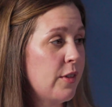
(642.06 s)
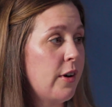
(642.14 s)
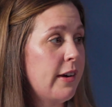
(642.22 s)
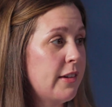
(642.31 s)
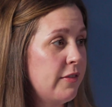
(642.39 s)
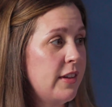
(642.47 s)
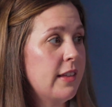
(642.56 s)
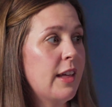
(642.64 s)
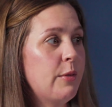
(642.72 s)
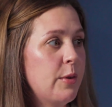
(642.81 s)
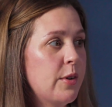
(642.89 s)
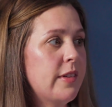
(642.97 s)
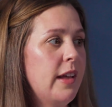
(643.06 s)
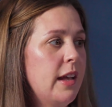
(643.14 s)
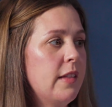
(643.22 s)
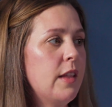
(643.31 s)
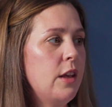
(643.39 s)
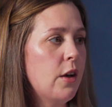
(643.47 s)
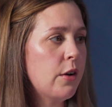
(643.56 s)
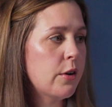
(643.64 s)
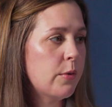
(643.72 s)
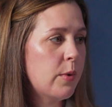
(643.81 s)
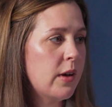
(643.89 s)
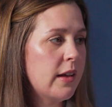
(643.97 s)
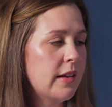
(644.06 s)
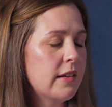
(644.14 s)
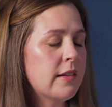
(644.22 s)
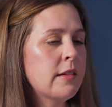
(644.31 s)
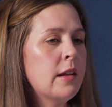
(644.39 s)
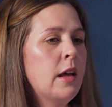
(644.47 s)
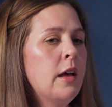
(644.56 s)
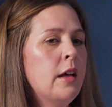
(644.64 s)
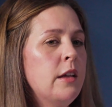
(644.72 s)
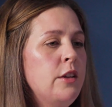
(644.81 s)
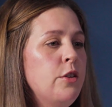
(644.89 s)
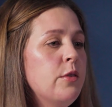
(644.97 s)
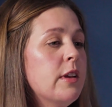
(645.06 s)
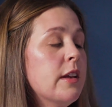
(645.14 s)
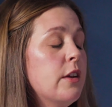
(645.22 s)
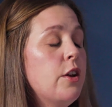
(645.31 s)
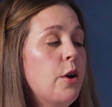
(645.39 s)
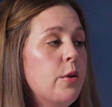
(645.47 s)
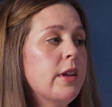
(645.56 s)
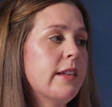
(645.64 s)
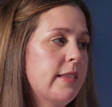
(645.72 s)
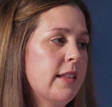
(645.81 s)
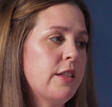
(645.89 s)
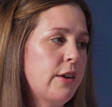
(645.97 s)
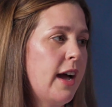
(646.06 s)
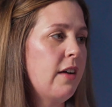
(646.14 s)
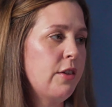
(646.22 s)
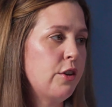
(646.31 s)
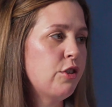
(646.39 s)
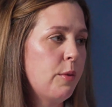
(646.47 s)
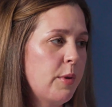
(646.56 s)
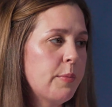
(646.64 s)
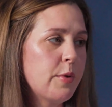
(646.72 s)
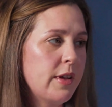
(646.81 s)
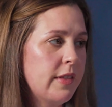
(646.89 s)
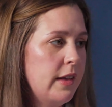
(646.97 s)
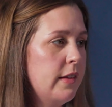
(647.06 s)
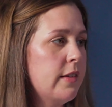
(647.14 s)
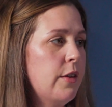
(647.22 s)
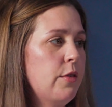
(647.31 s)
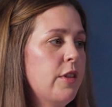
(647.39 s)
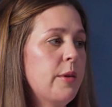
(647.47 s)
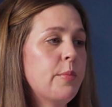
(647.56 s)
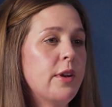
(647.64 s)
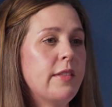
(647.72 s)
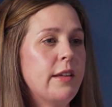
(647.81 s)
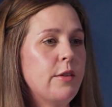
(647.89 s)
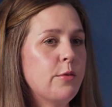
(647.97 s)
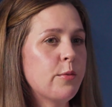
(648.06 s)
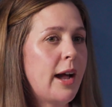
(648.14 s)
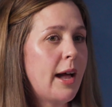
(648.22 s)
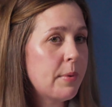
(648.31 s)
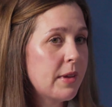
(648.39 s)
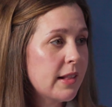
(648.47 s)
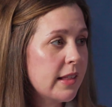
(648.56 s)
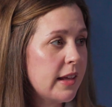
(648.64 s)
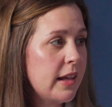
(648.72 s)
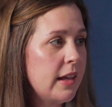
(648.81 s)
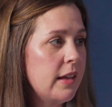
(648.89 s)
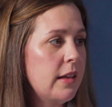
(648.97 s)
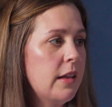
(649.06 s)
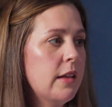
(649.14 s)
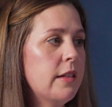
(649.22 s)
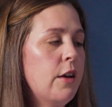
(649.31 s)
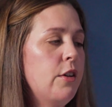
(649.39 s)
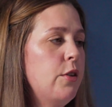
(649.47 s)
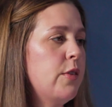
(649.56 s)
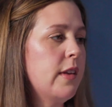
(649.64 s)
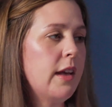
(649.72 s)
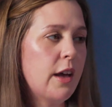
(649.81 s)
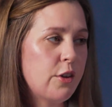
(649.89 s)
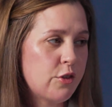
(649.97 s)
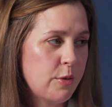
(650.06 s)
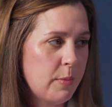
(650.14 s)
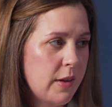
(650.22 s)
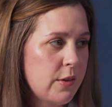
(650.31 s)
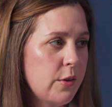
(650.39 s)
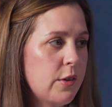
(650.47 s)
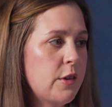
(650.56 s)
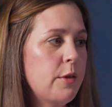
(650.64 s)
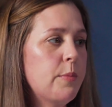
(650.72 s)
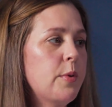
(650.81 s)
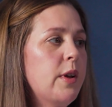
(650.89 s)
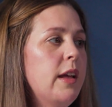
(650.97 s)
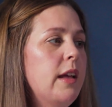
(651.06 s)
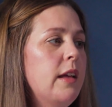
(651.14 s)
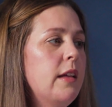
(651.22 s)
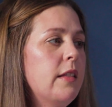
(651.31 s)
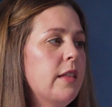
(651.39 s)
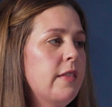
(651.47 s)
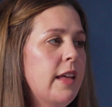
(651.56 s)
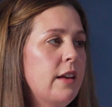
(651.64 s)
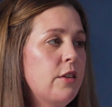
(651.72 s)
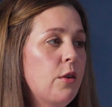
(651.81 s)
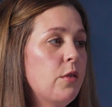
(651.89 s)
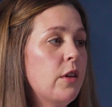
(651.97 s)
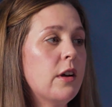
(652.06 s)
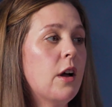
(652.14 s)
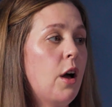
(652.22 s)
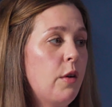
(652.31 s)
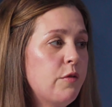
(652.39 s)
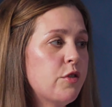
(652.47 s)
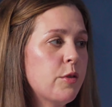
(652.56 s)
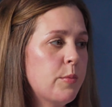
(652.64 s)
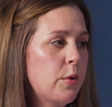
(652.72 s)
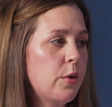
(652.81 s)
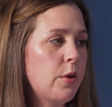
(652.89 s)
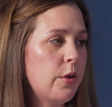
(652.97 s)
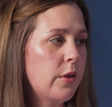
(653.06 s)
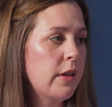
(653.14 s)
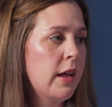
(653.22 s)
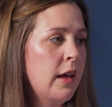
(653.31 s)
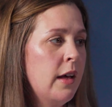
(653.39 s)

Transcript: with RSV, like we were saying in the younger ones, you can notice that they're having trouble breathing. So they're breathing rapidly, they're using extra muscles to breathe, they don't look comfortable.